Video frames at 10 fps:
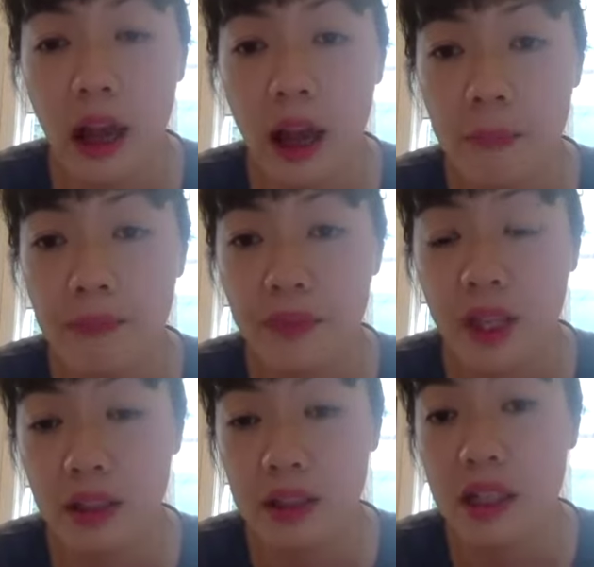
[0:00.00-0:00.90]

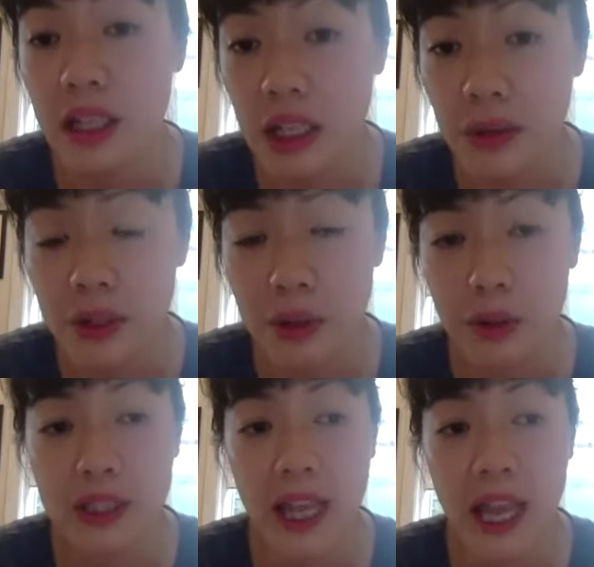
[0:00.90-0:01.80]
um, the TDU
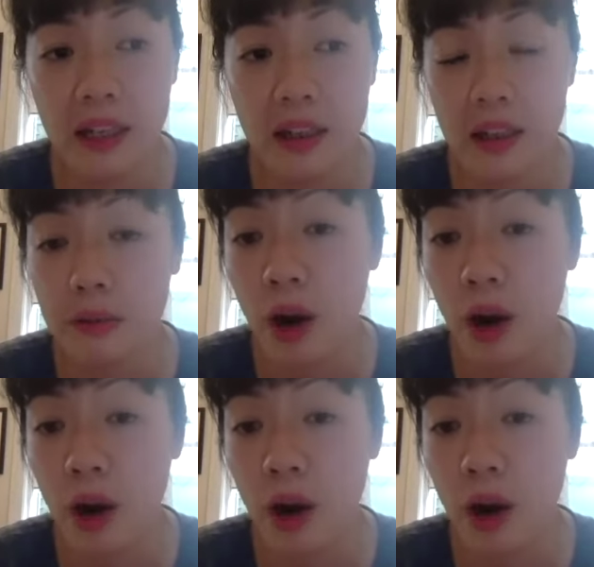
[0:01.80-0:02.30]
endorsed candidate